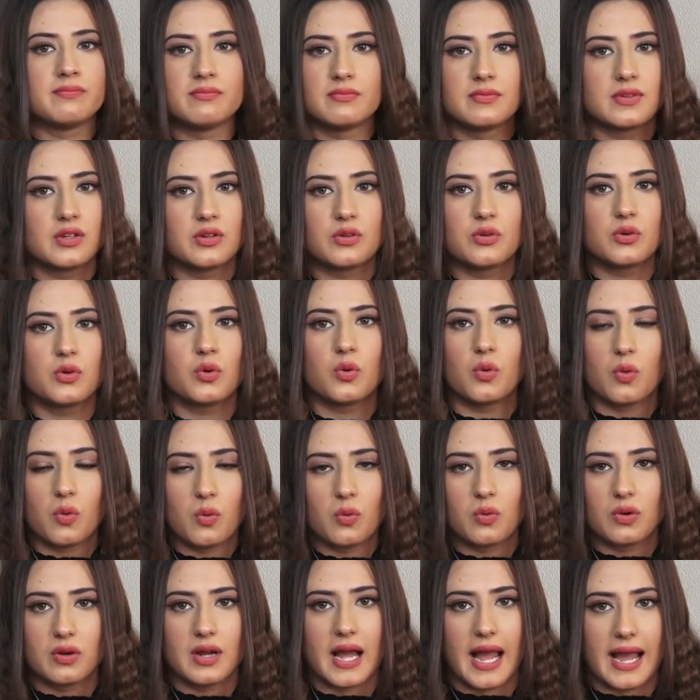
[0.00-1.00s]
you know,
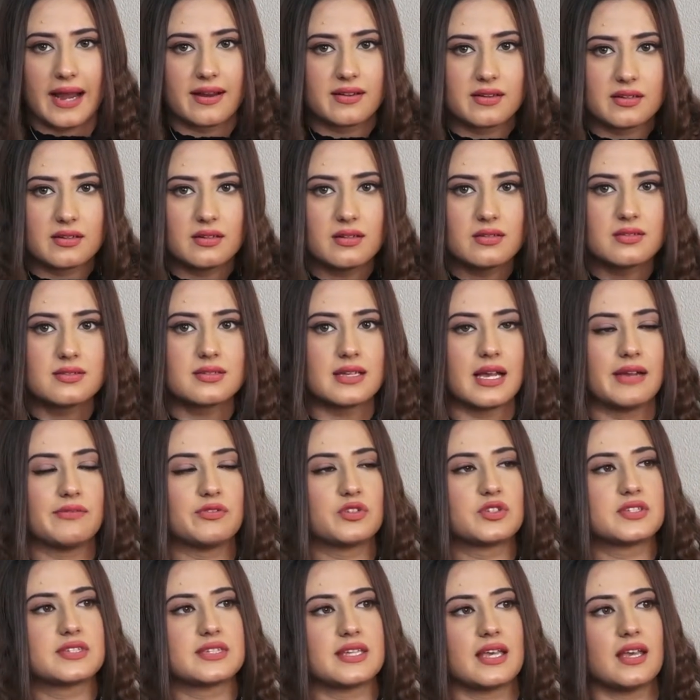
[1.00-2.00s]
co-actors, I
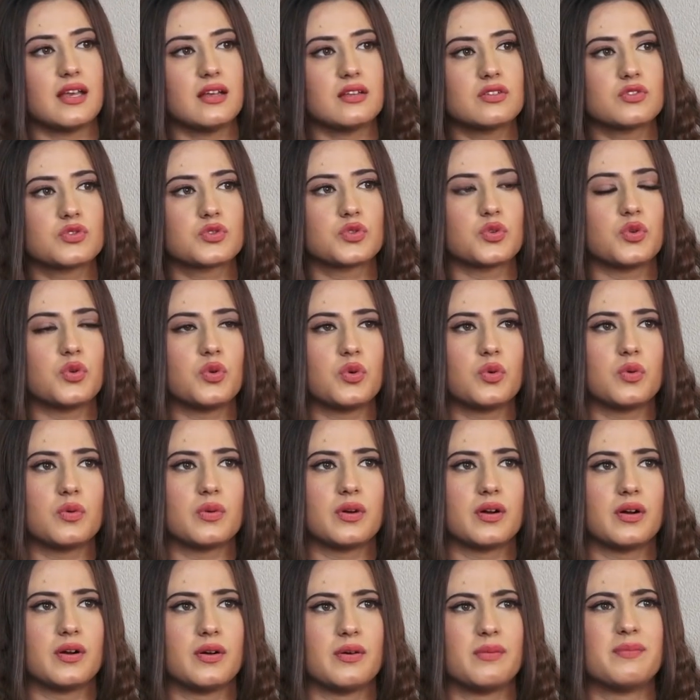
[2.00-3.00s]
would say.
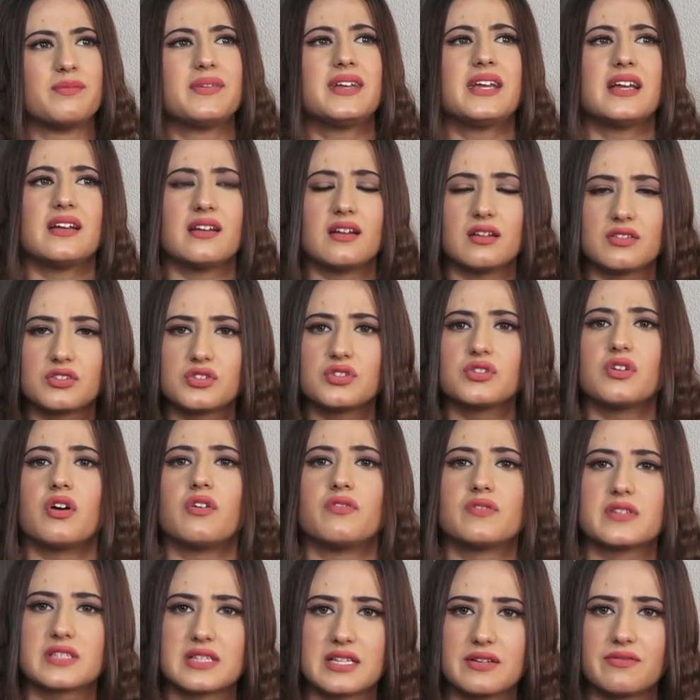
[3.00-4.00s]
So me and Arjun,
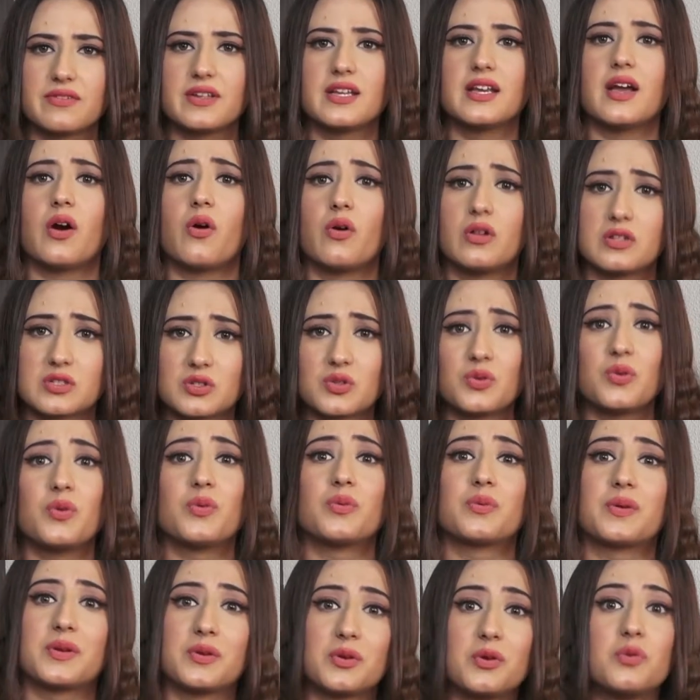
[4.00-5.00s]
obviously, we
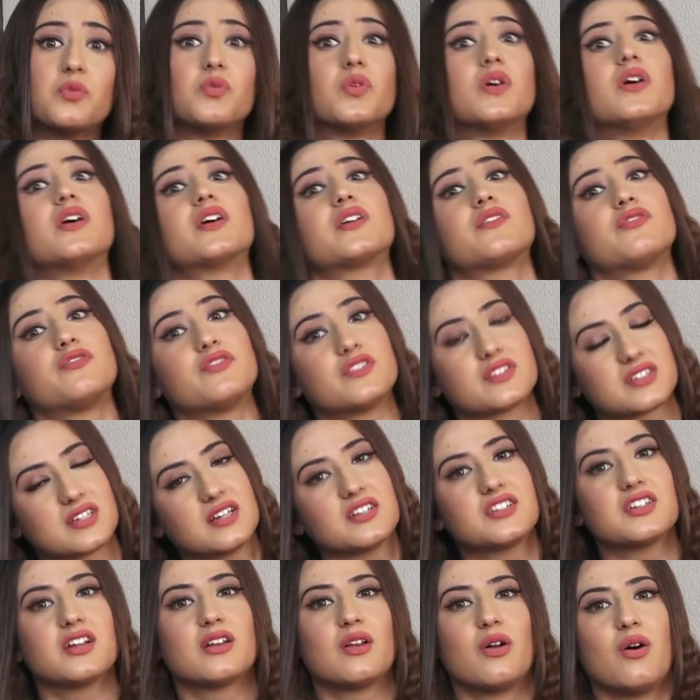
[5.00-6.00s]
also, you know, worked for
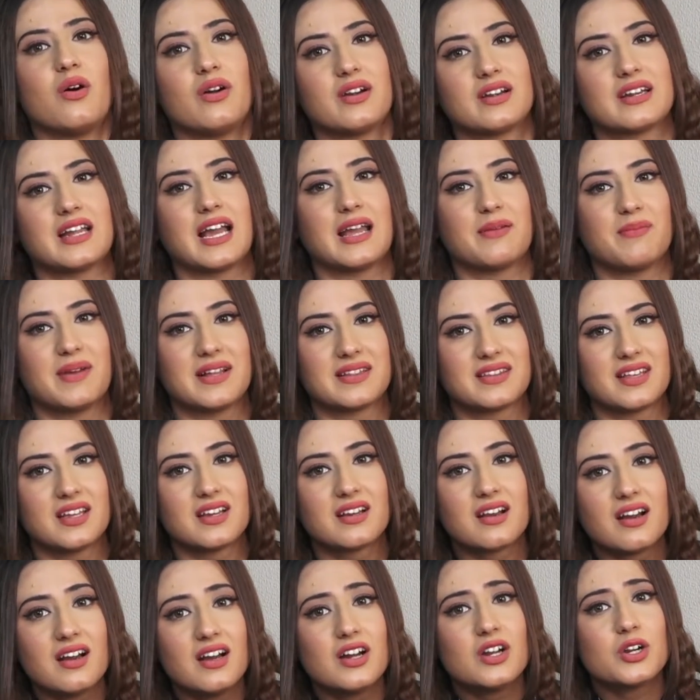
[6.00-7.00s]
such a long time. I
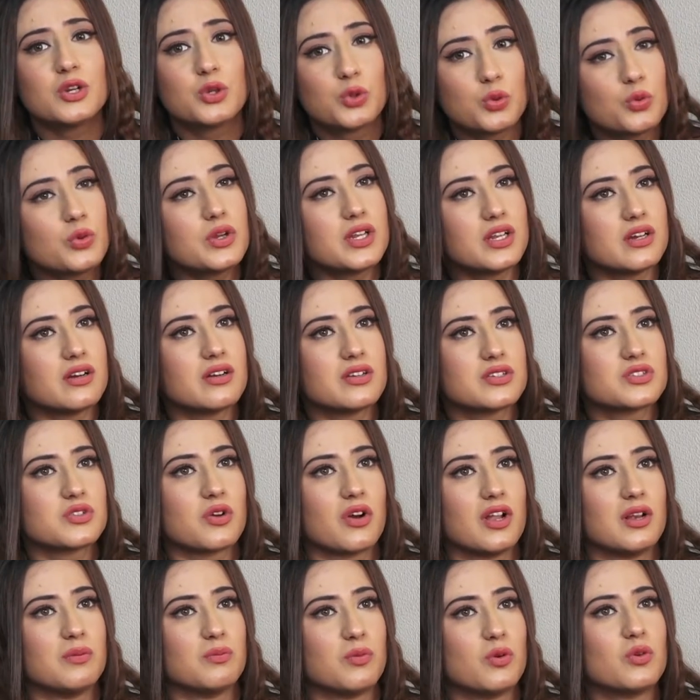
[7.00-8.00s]
think 2 years
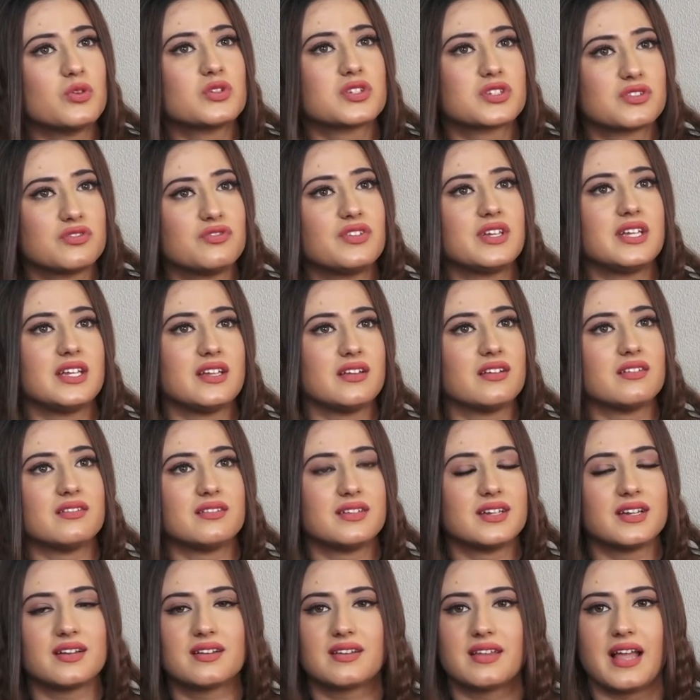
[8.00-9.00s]
almost we
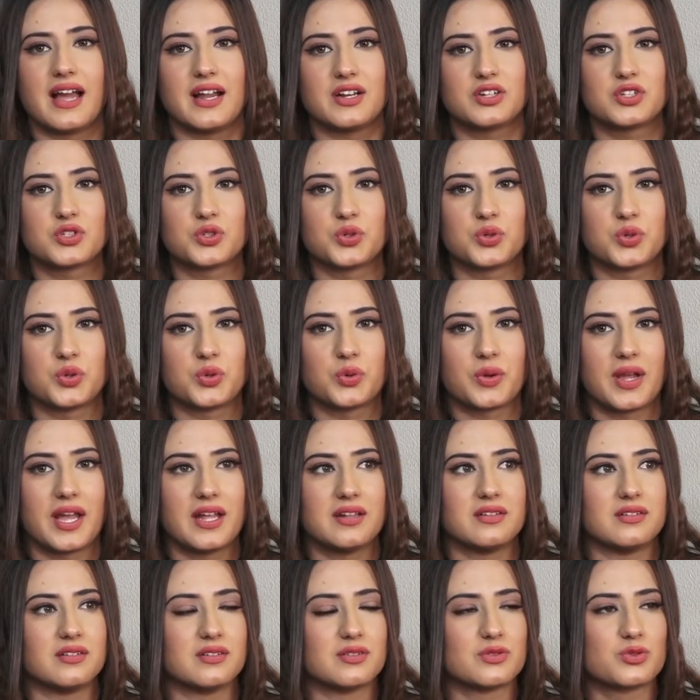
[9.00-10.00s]
did that show
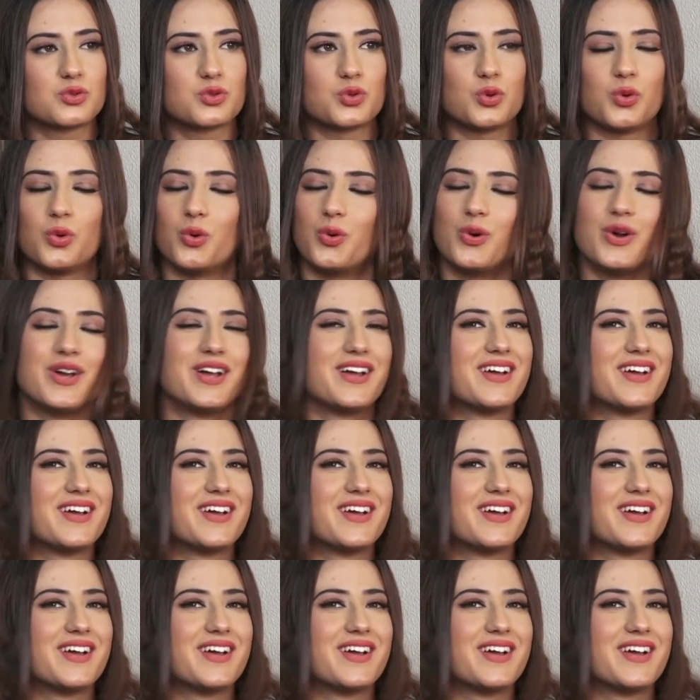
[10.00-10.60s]
together. So